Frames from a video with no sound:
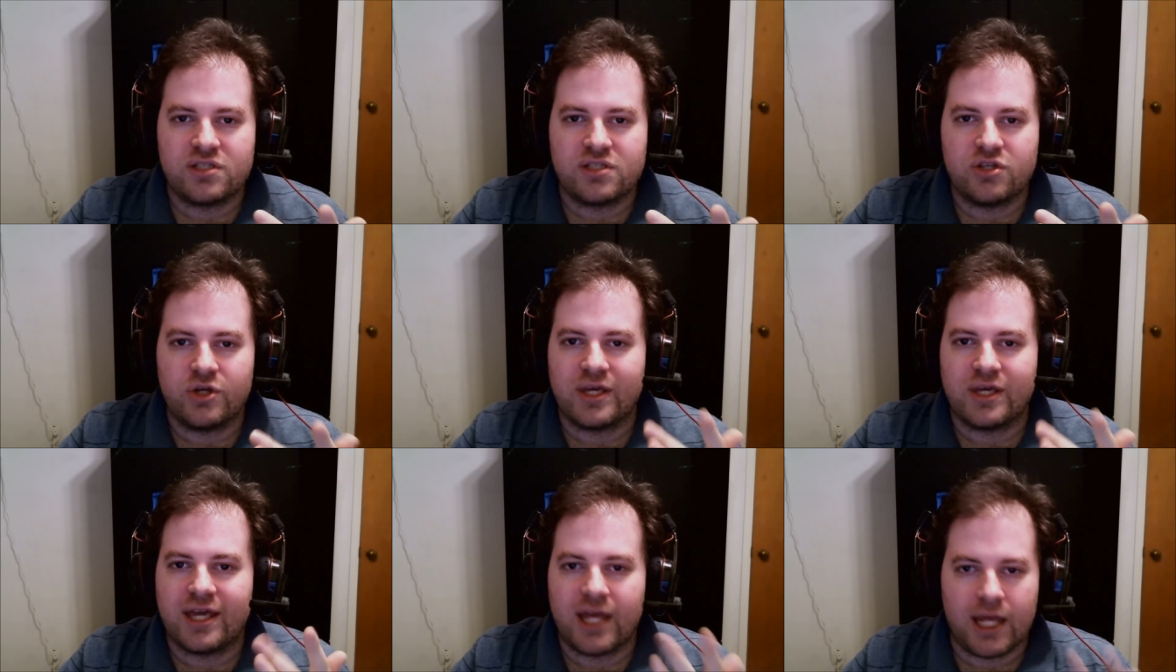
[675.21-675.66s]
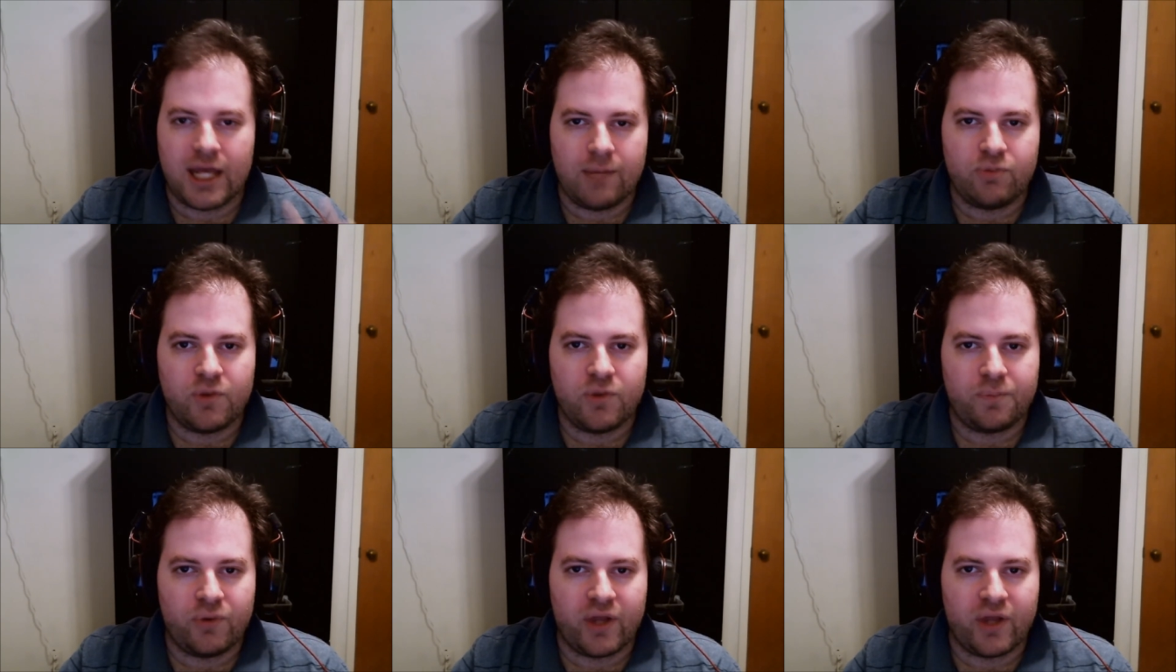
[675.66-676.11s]
to keep
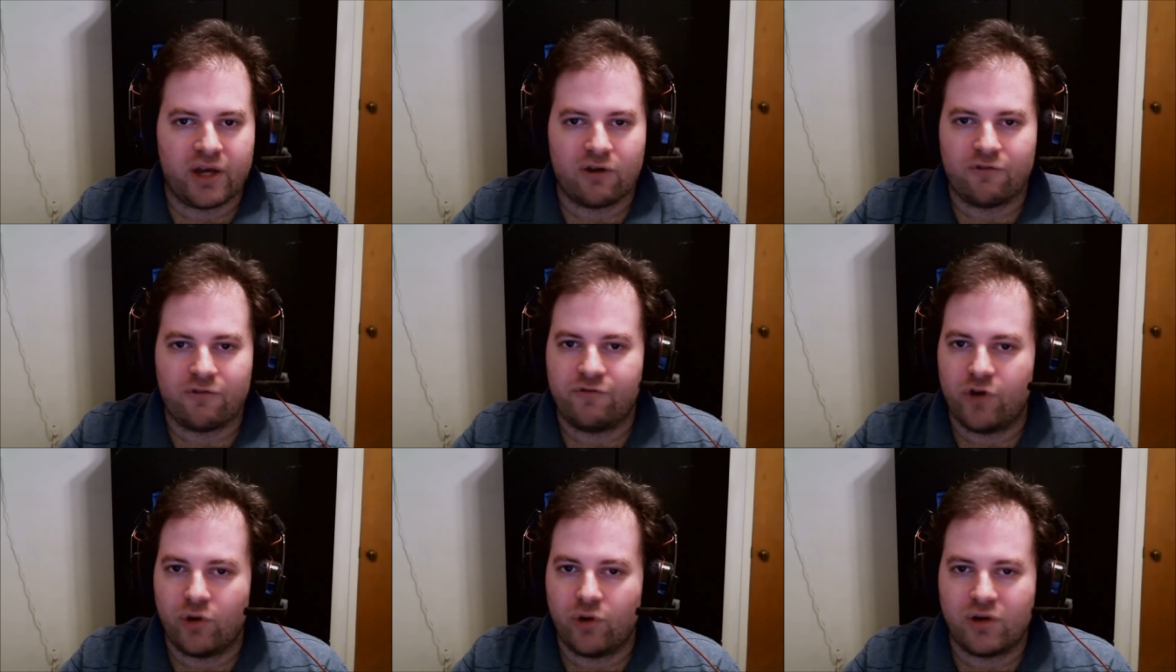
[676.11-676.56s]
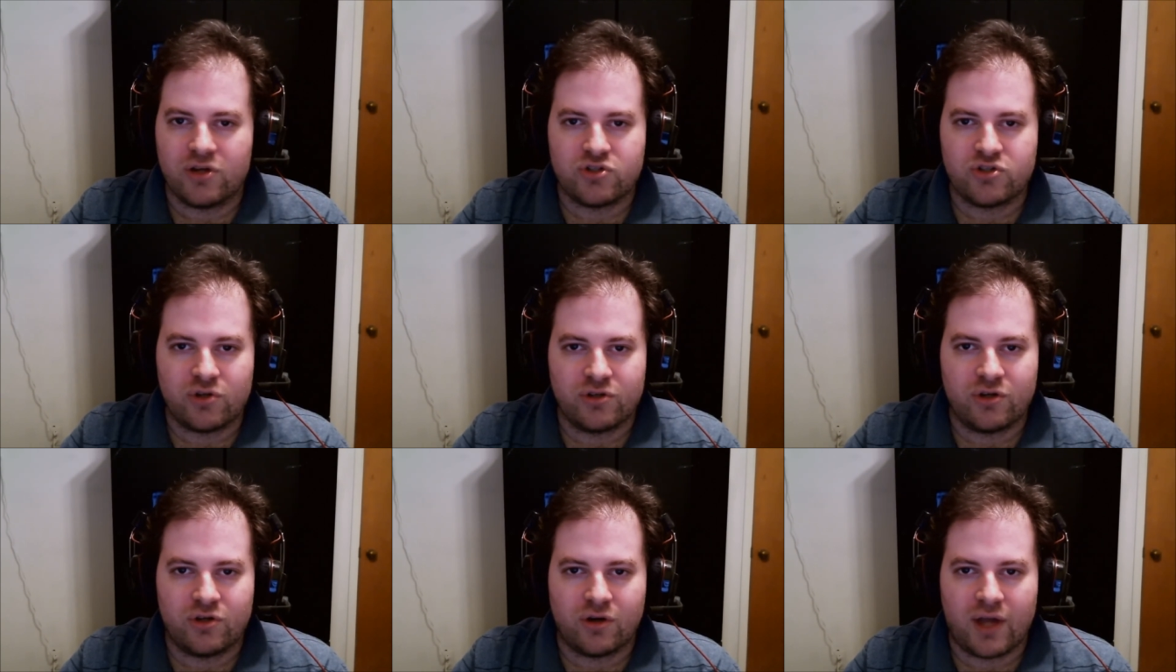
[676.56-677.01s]
the player focused
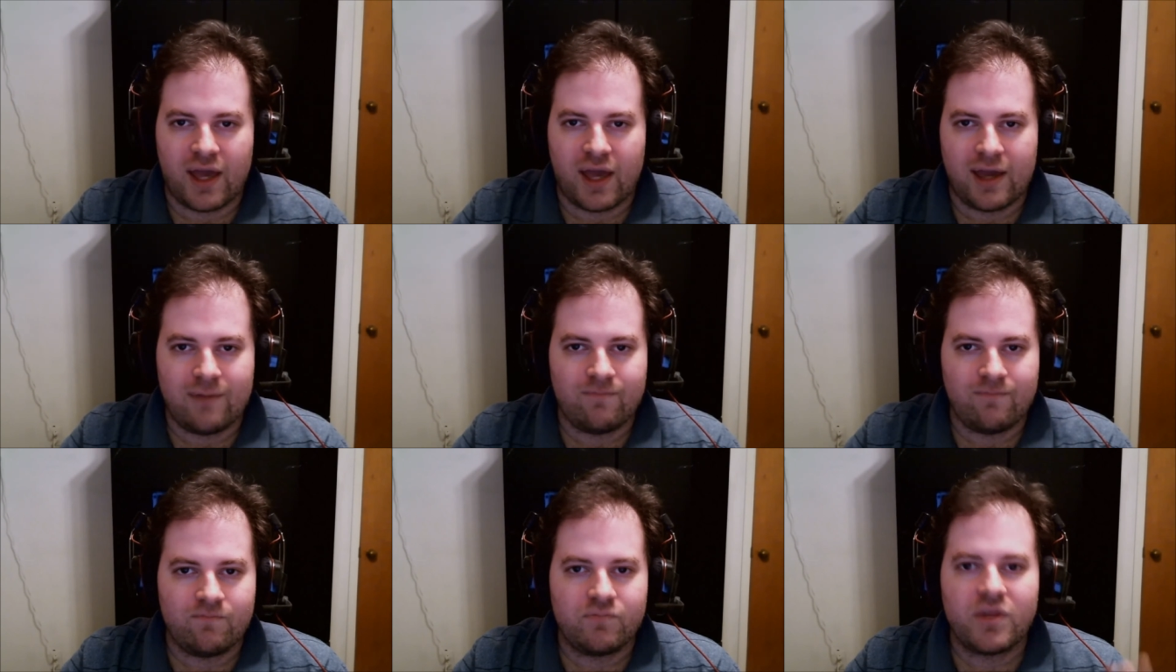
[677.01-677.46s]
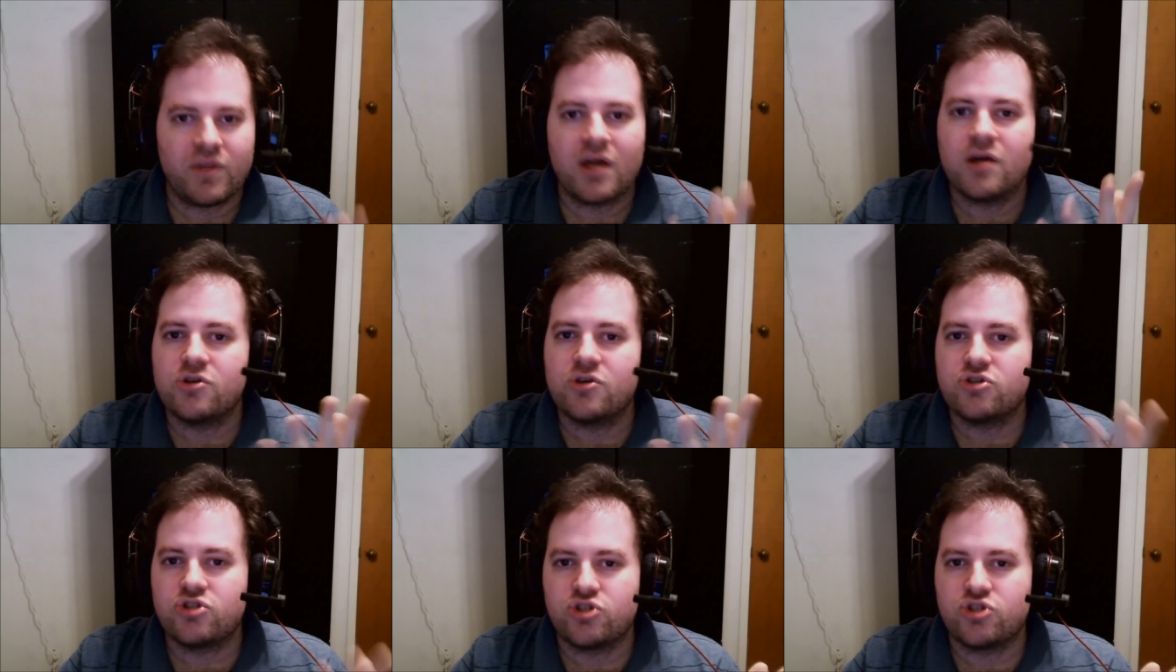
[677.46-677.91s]
on your game,
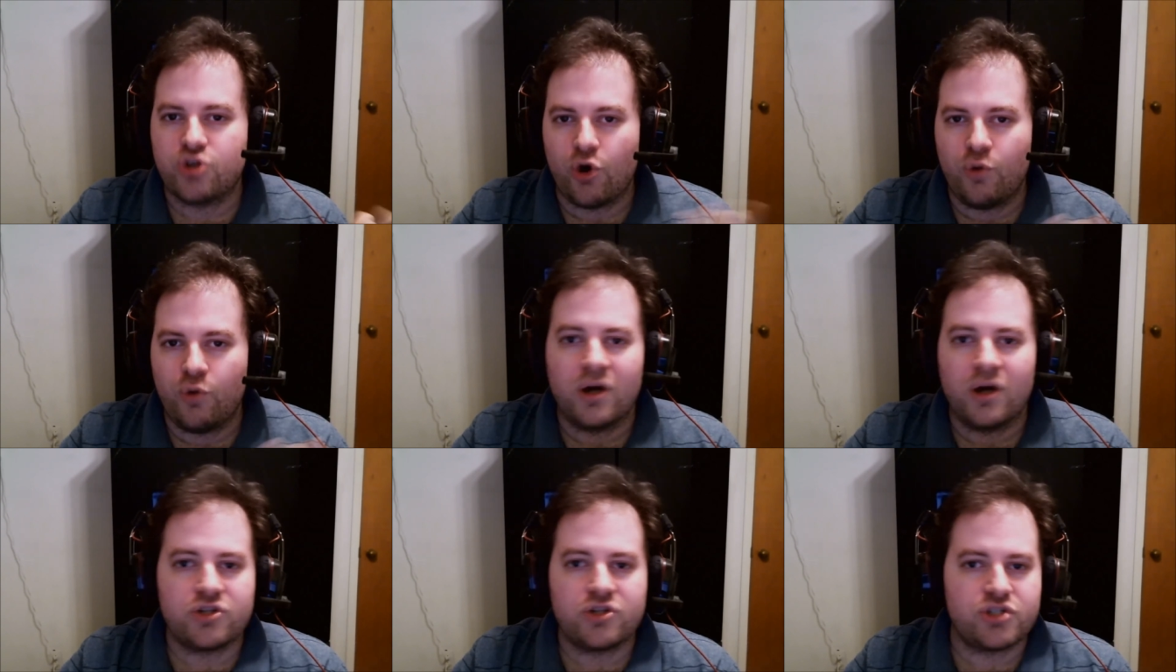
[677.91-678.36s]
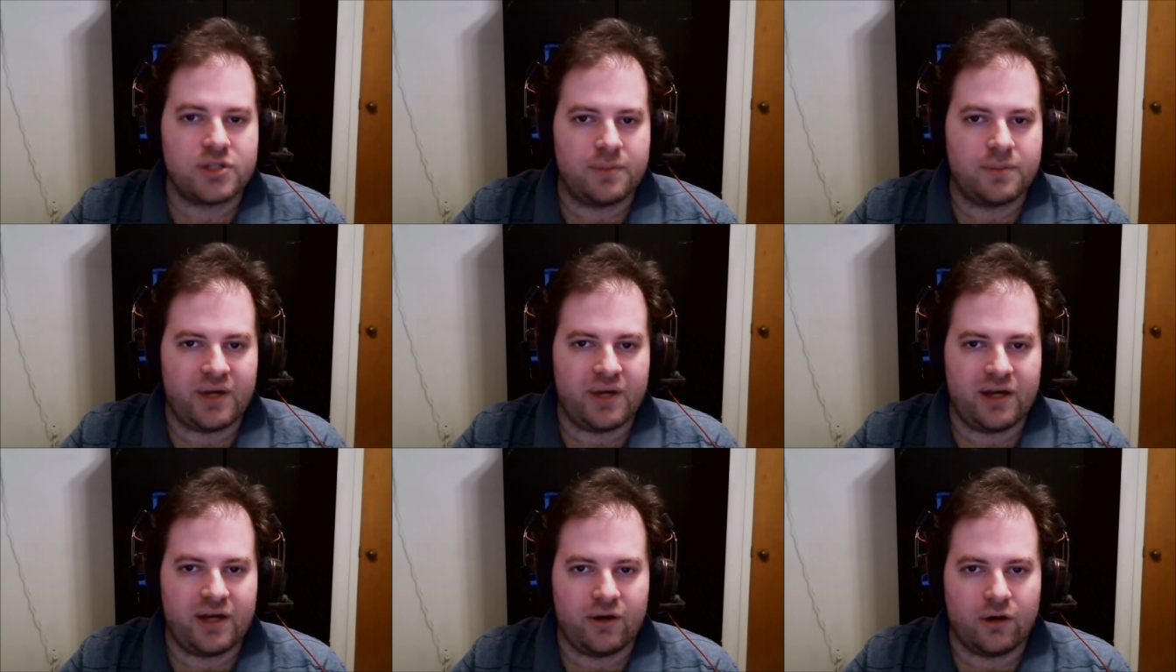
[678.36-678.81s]
so much the
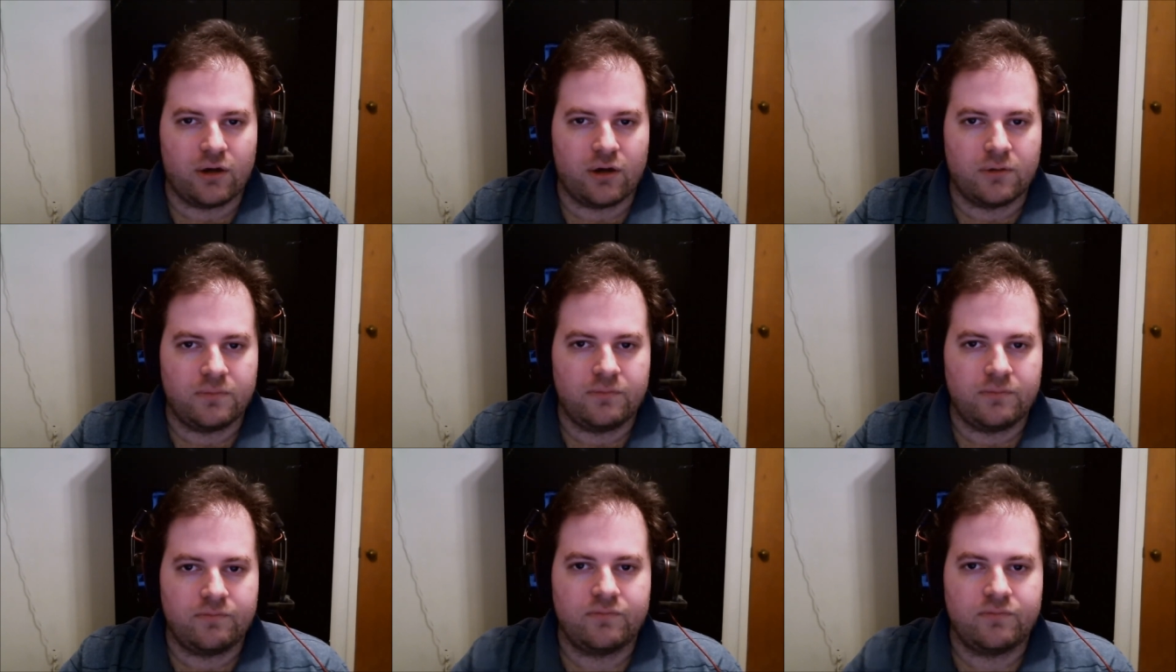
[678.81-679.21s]
better.